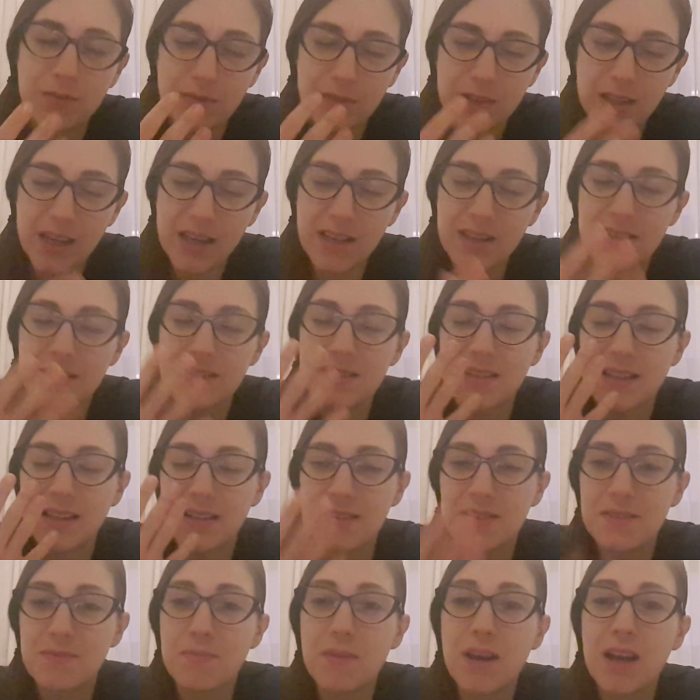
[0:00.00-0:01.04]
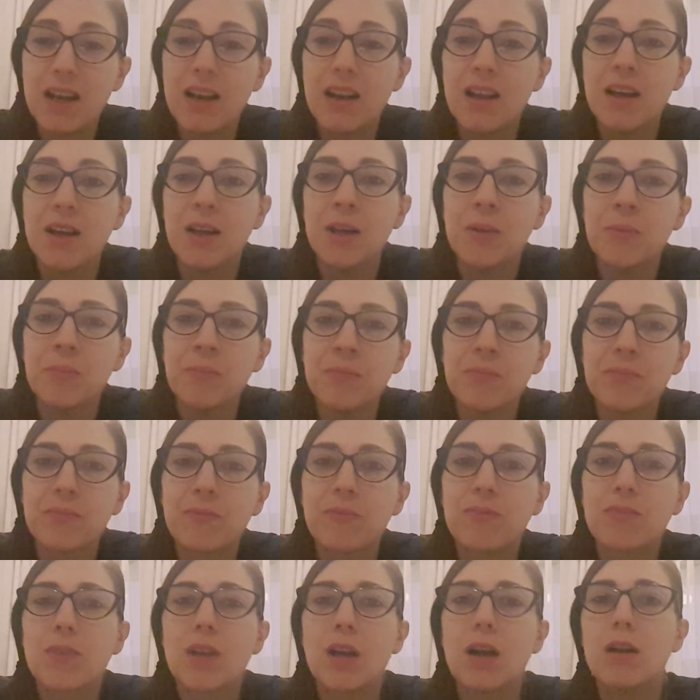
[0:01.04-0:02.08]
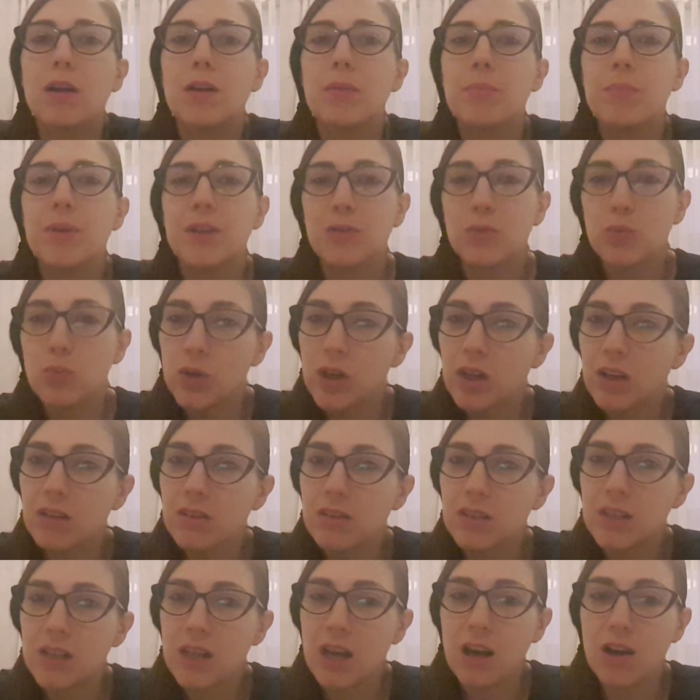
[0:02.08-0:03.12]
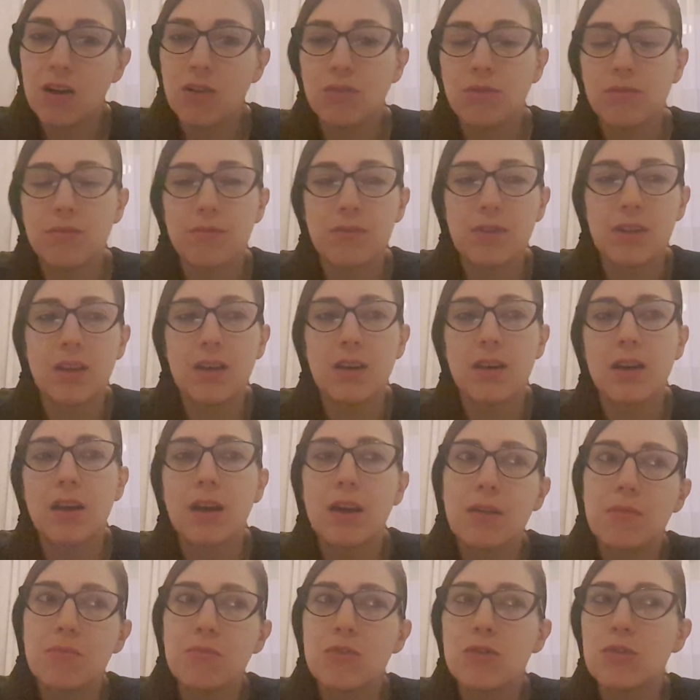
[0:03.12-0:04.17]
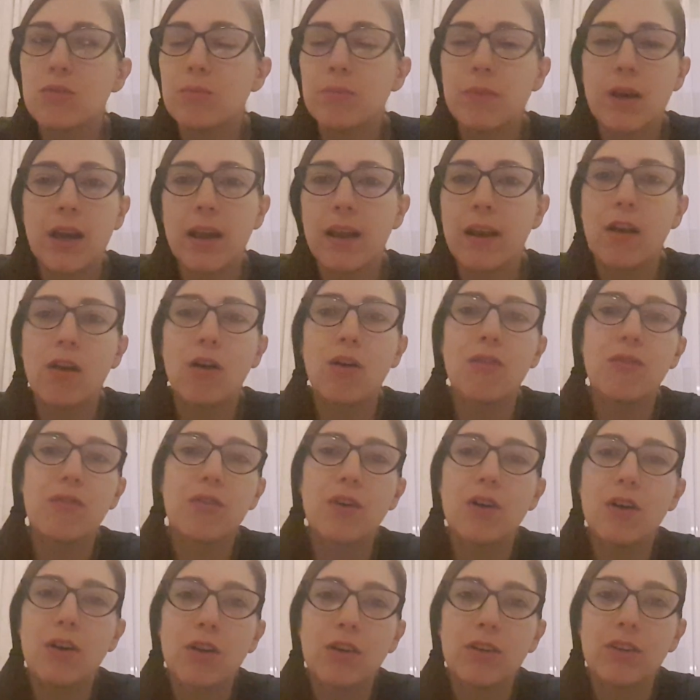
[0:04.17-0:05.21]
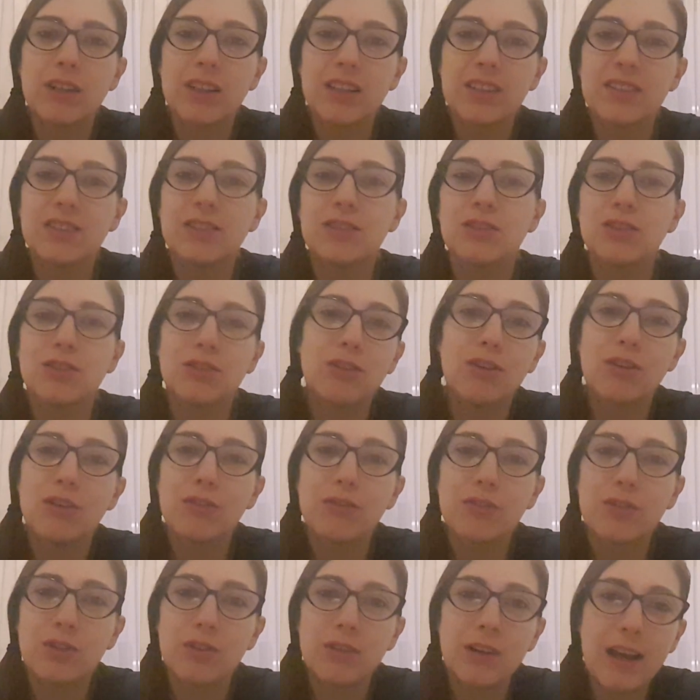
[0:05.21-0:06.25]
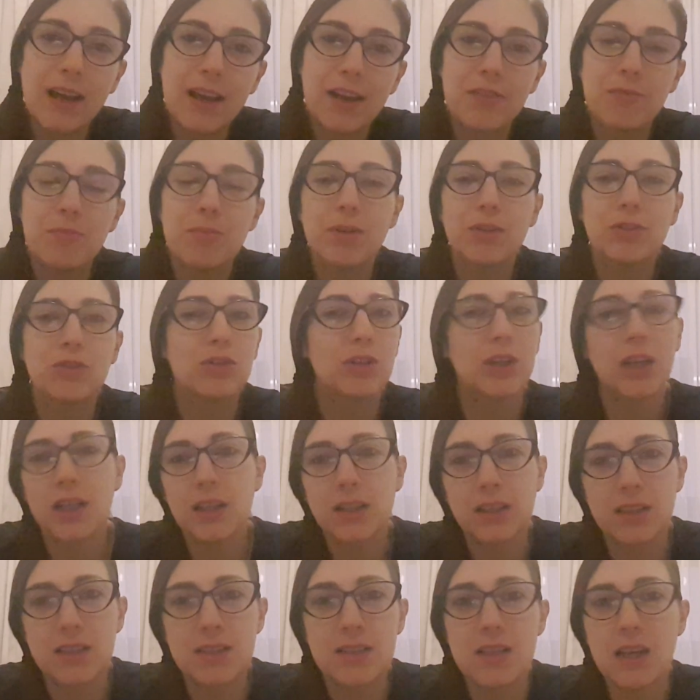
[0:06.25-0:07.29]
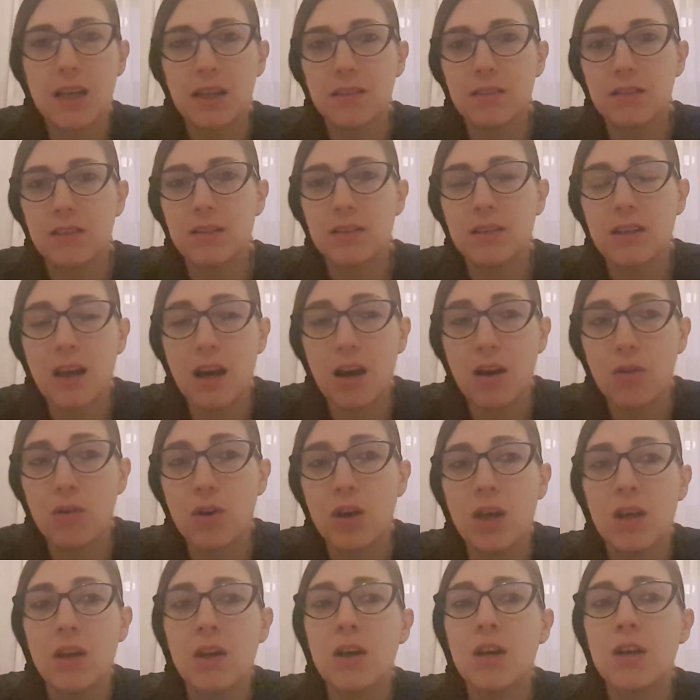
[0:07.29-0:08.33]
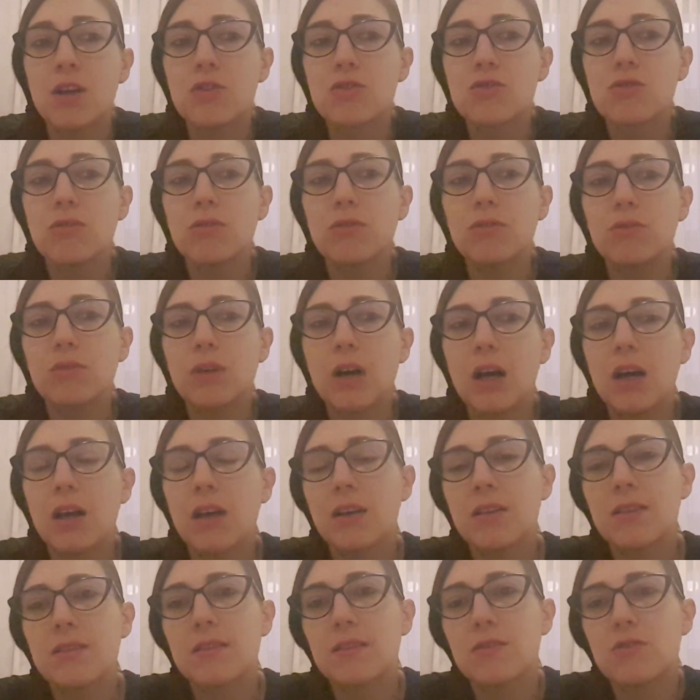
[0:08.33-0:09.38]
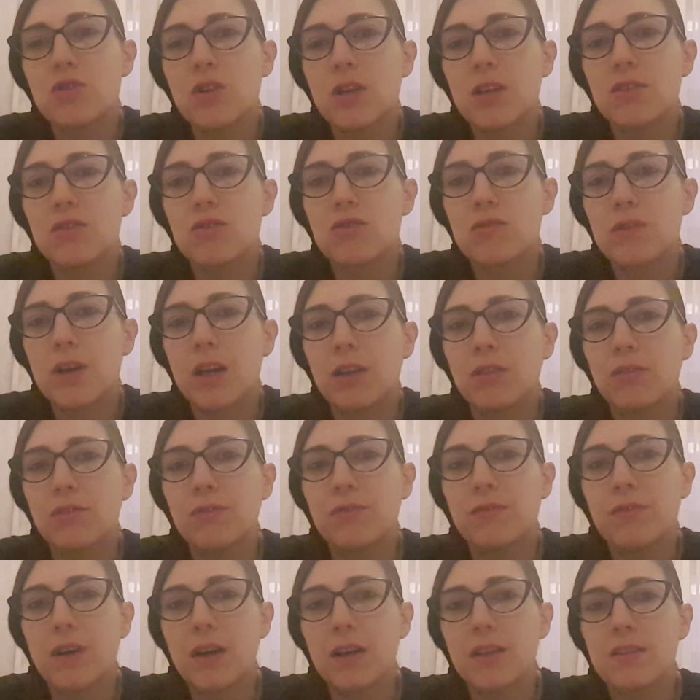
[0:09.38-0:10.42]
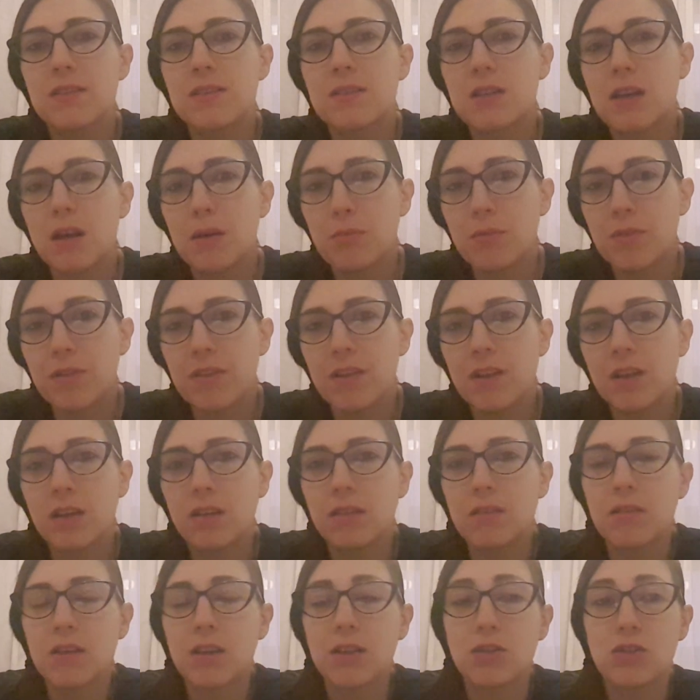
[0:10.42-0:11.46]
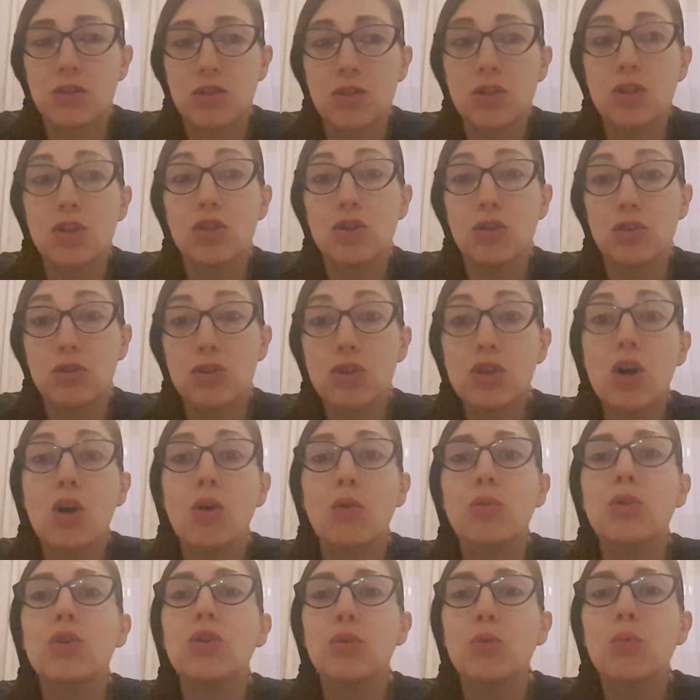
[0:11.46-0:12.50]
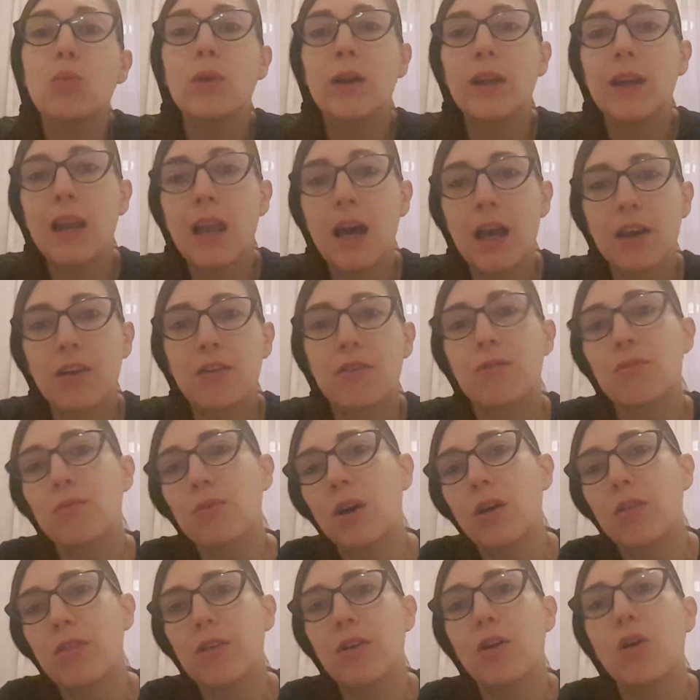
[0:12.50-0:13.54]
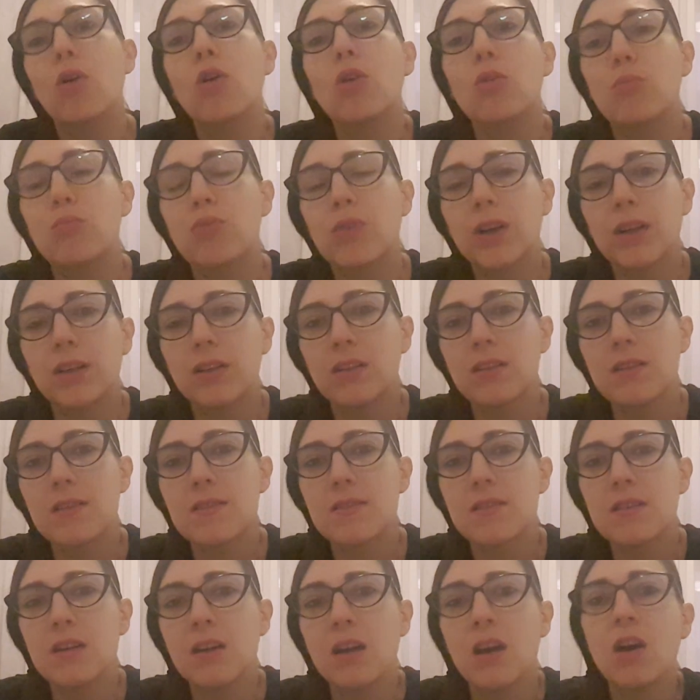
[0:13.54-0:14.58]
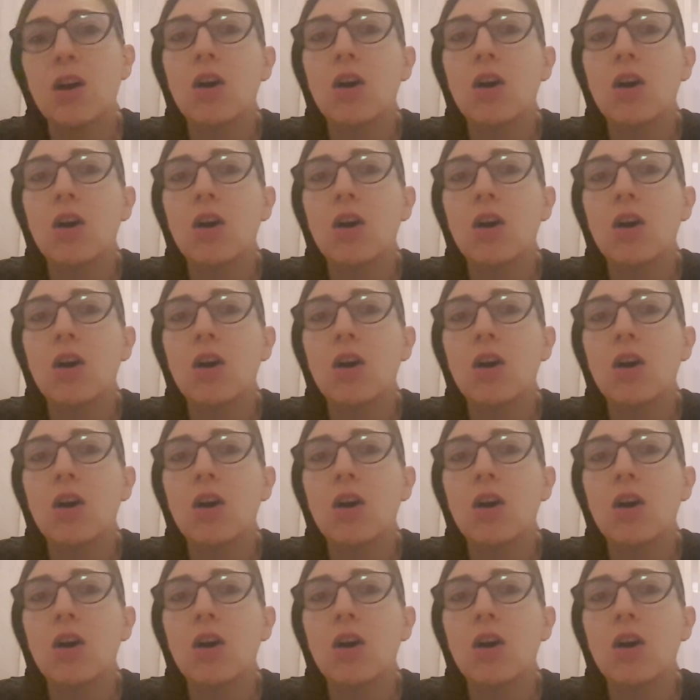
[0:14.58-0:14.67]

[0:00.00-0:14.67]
taste and smell are a bit weird now. You may love coconut in all of your life, but you can't stand it now. So I suggest try to find something that you know you will like throughout the whole pregnancy,